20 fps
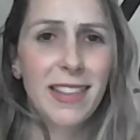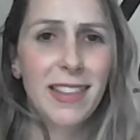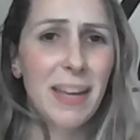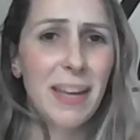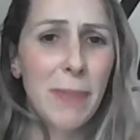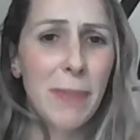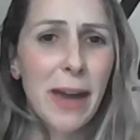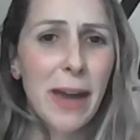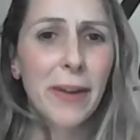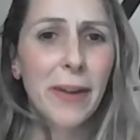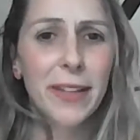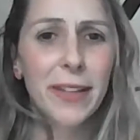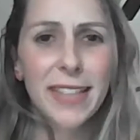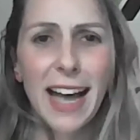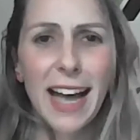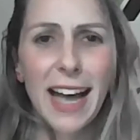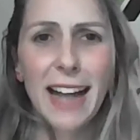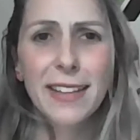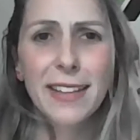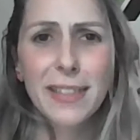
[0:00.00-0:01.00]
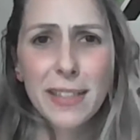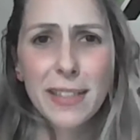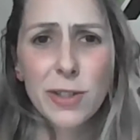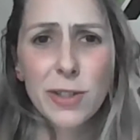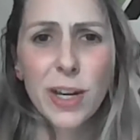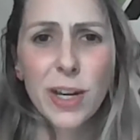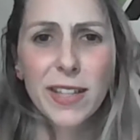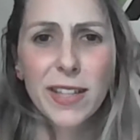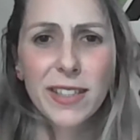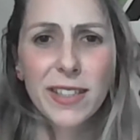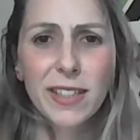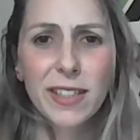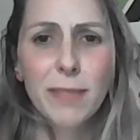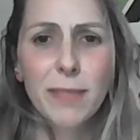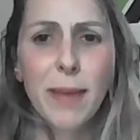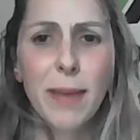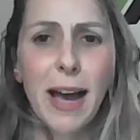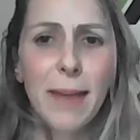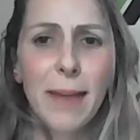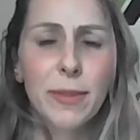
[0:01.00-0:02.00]
their parents had suggested
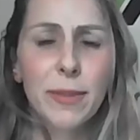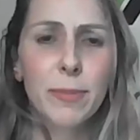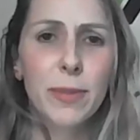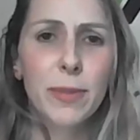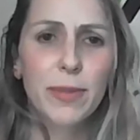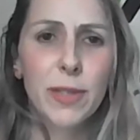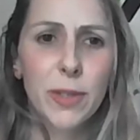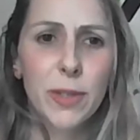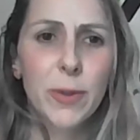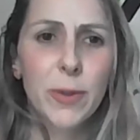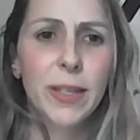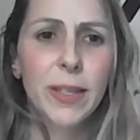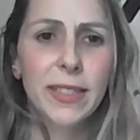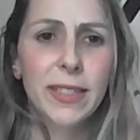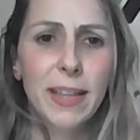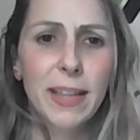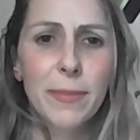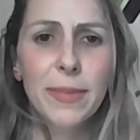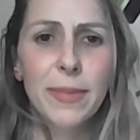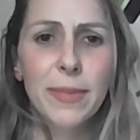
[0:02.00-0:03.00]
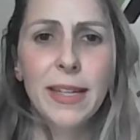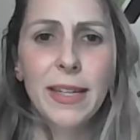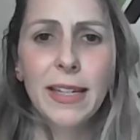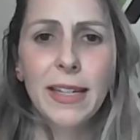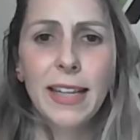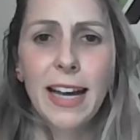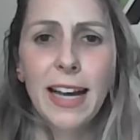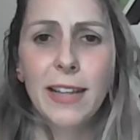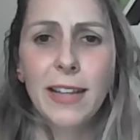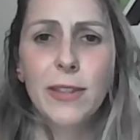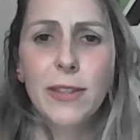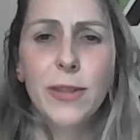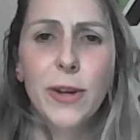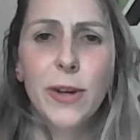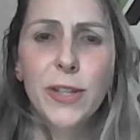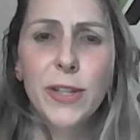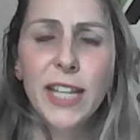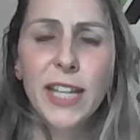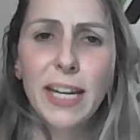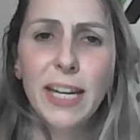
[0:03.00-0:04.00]
perhaps pursuing something, and
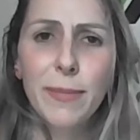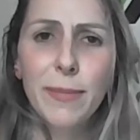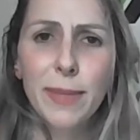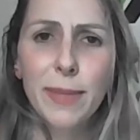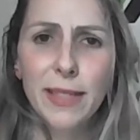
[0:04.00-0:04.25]
13% of